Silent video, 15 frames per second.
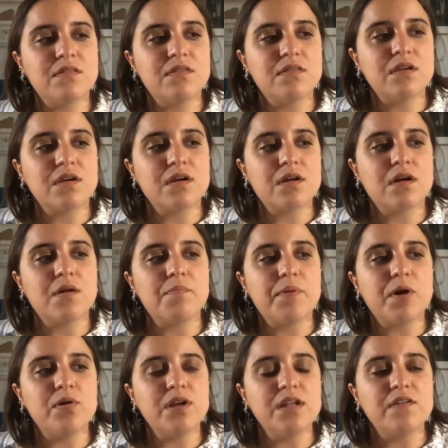the
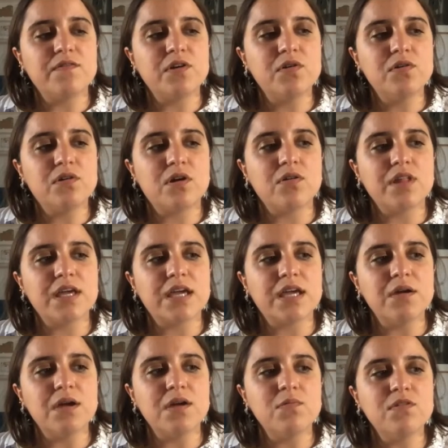component of Cuco, like
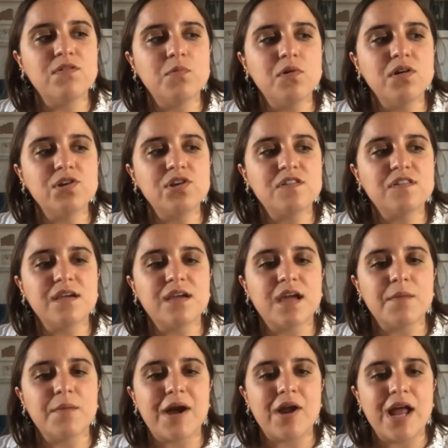it was more just like
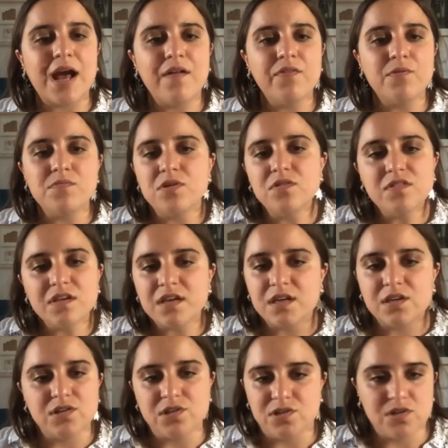about how the music
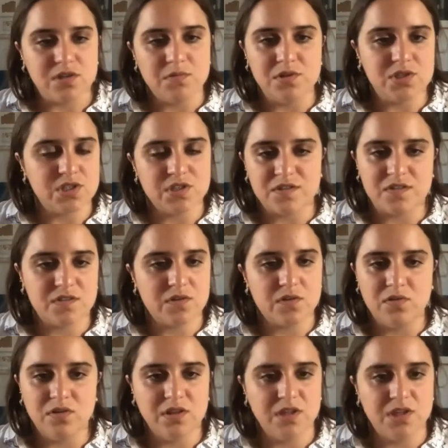industry was just
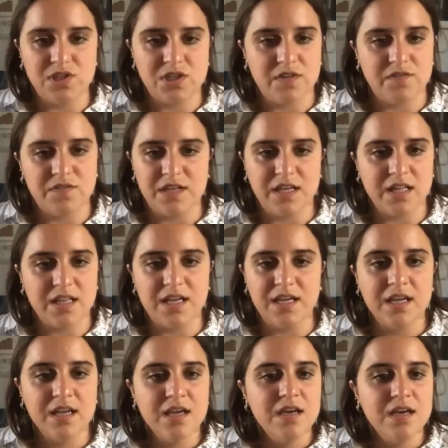totally shifting.
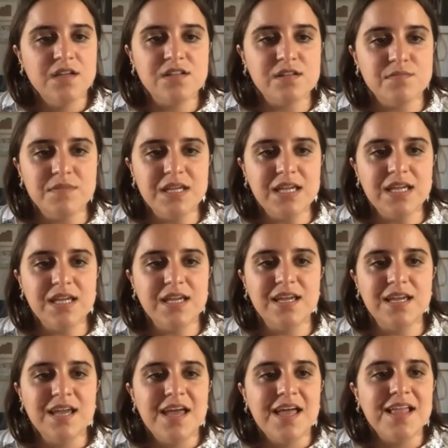Like, to
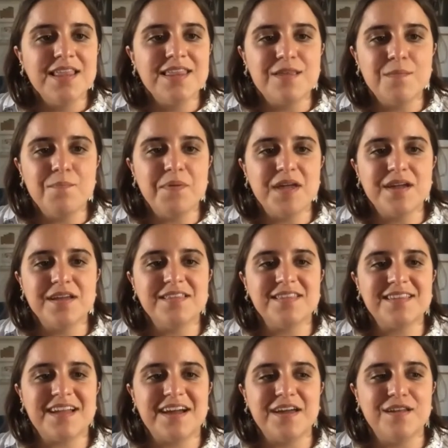me, the biggest
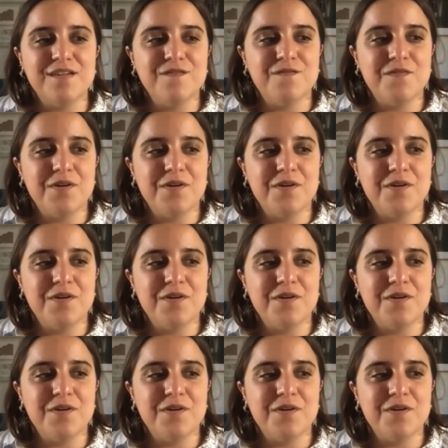kind of